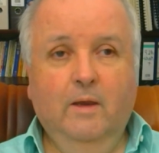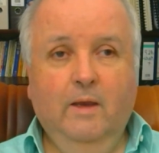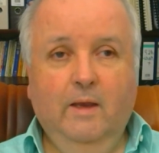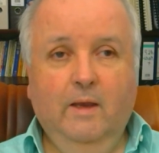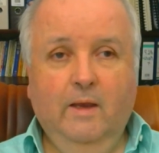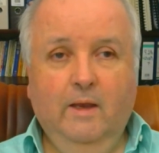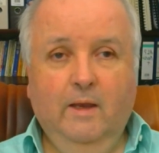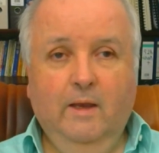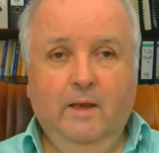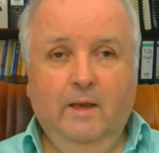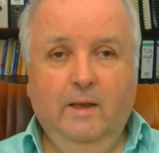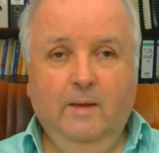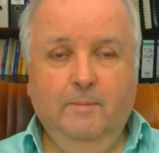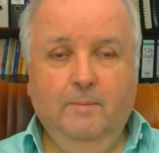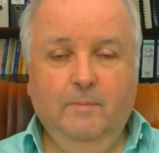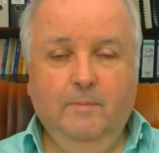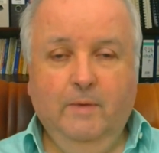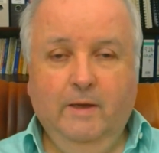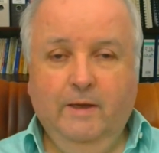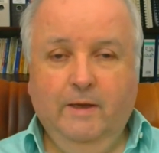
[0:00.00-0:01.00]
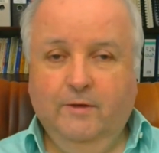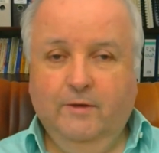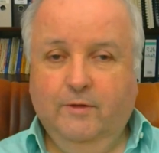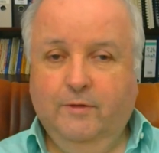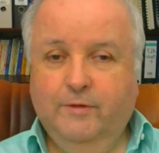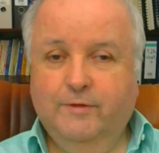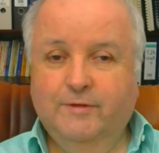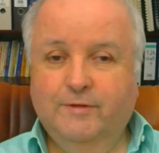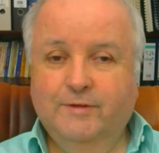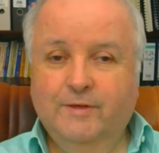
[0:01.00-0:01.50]
And
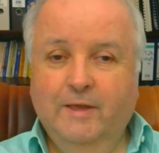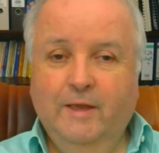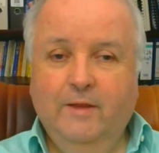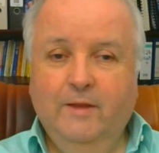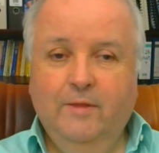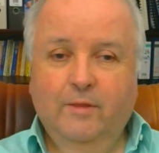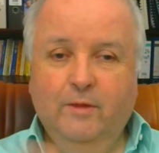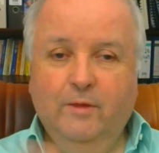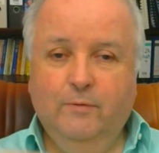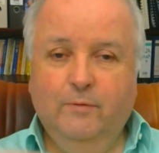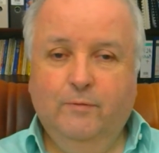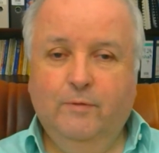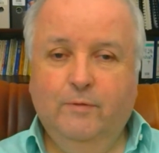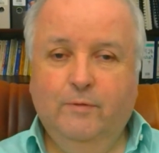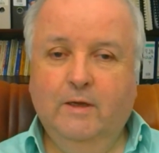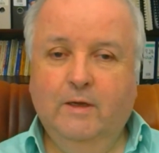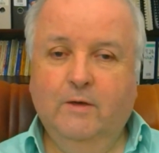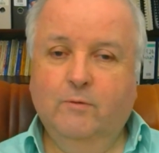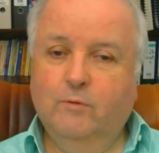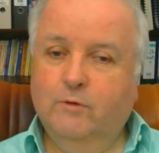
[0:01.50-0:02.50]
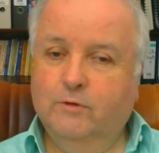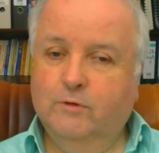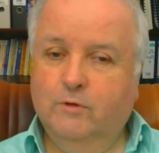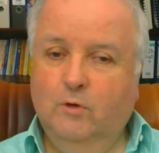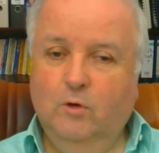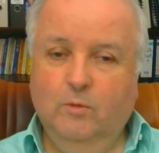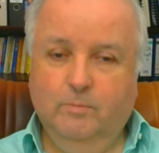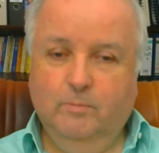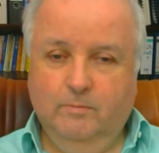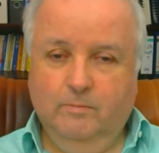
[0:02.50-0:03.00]
then the field was
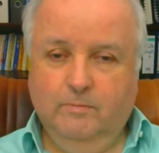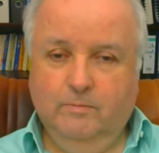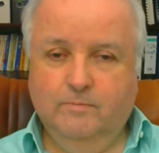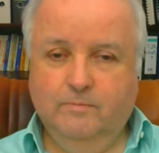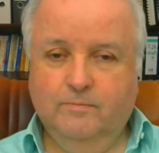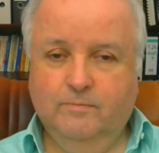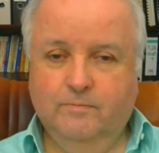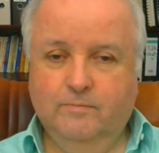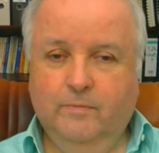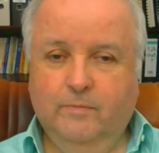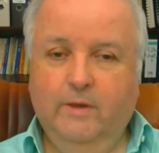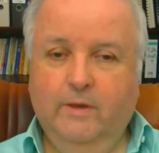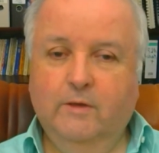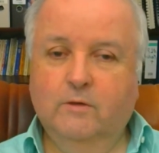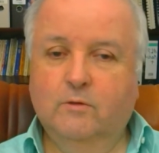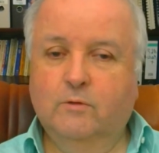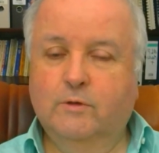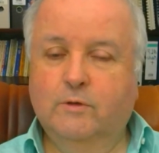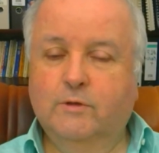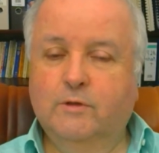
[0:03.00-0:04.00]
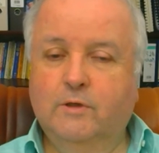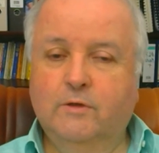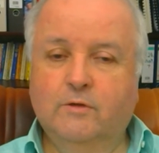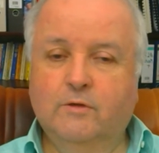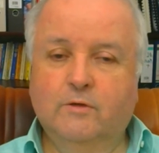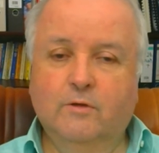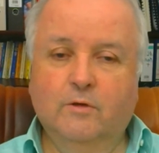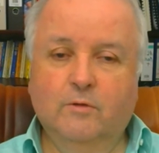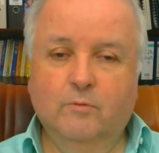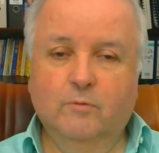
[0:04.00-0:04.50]
over. Then the
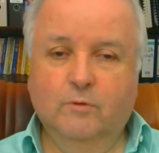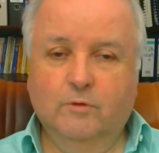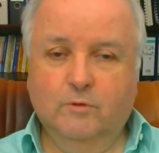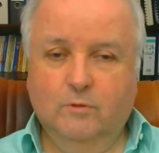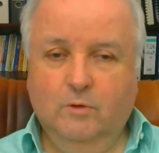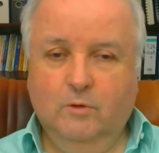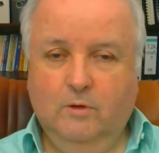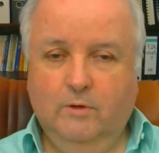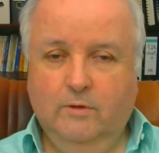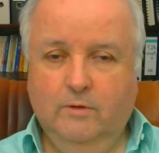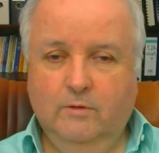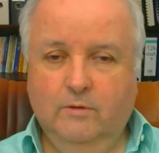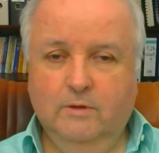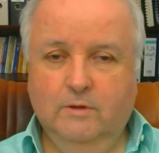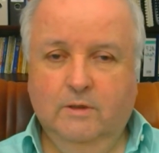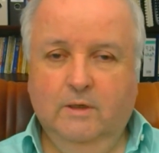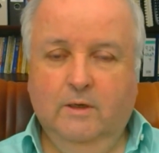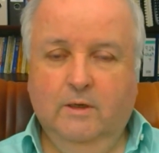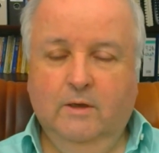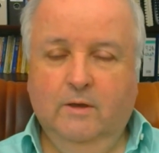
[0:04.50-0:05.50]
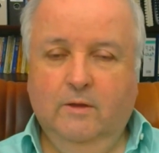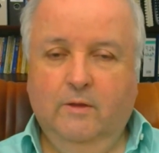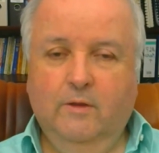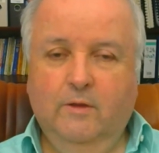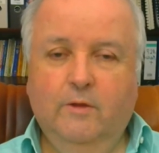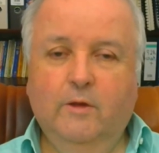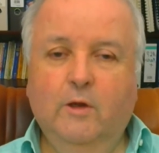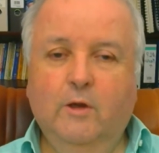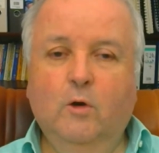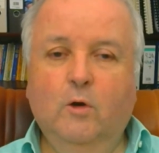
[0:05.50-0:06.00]
resistance was gone. Then
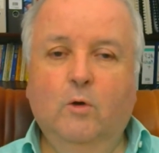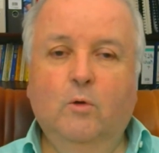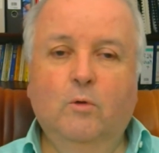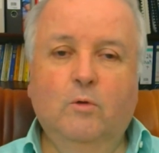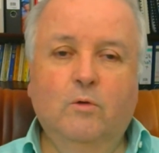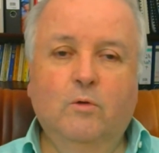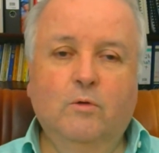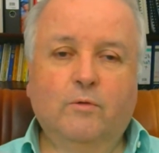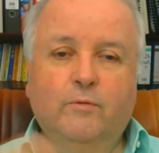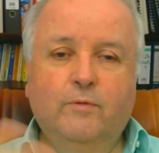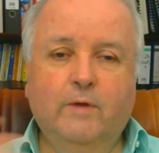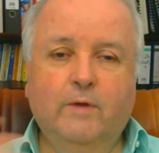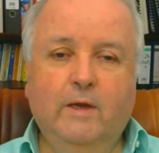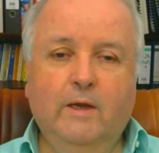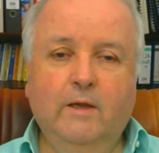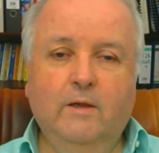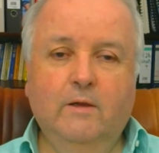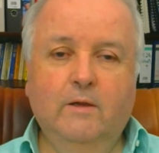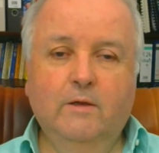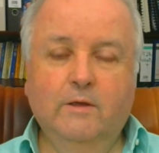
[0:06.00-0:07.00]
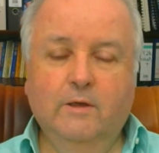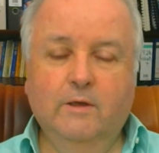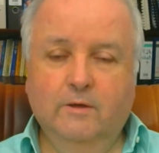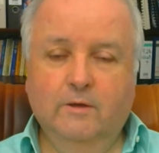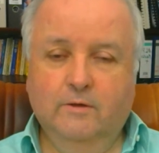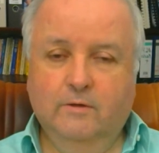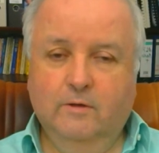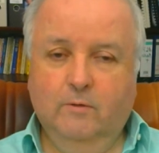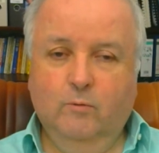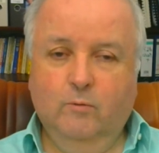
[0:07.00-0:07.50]
the old
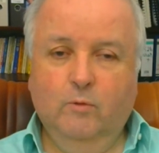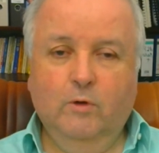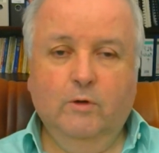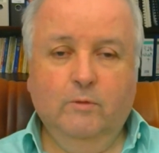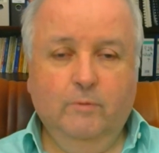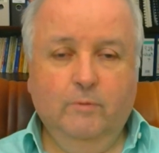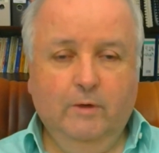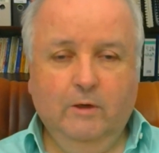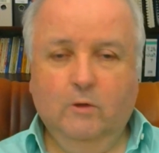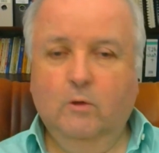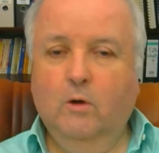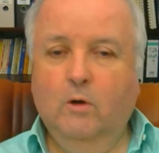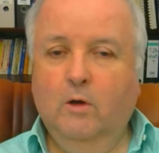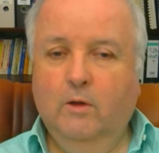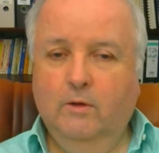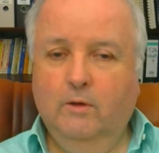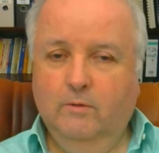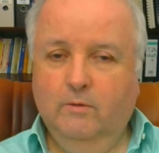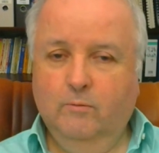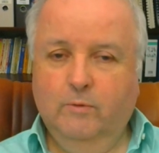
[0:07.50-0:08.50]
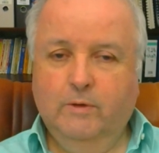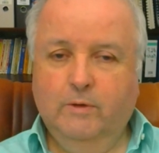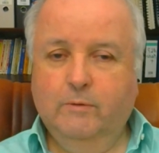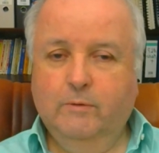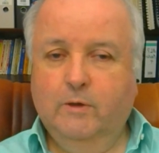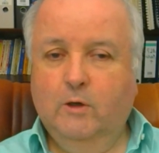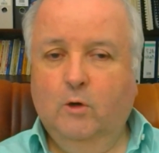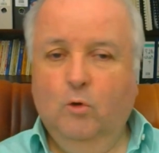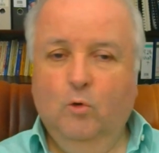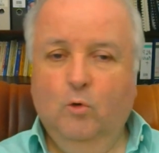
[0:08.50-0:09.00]
failures were gone. We
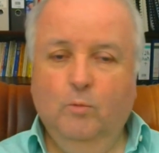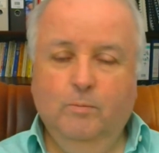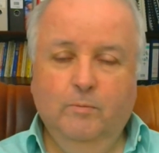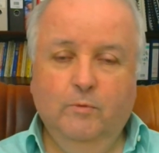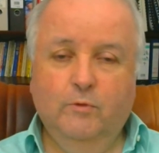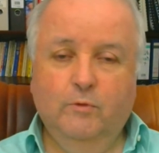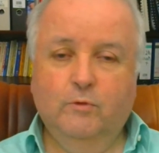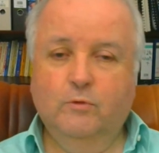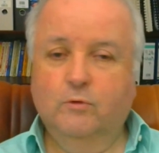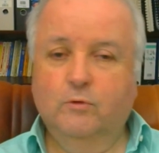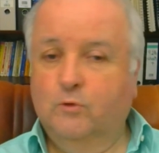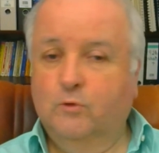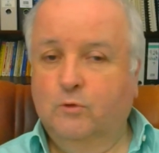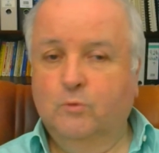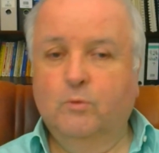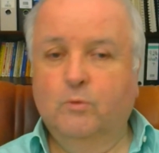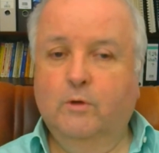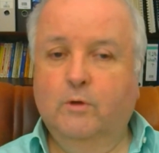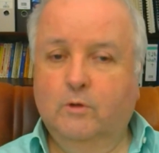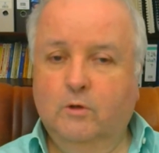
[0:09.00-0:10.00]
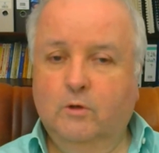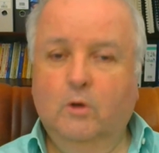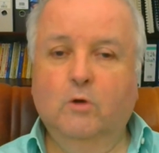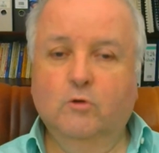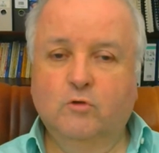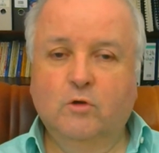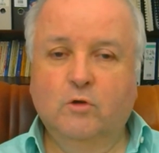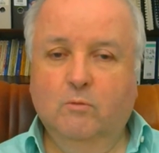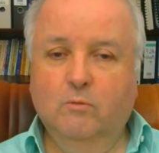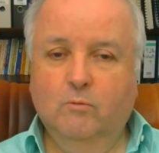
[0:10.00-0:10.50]
were open to do the
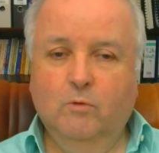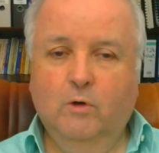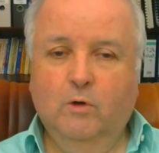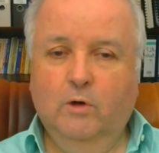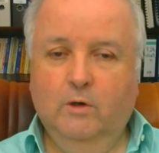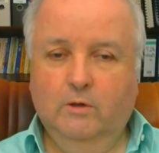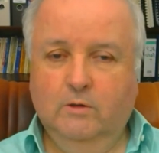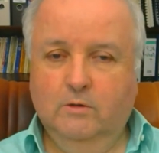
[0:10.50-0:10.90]
coaching work.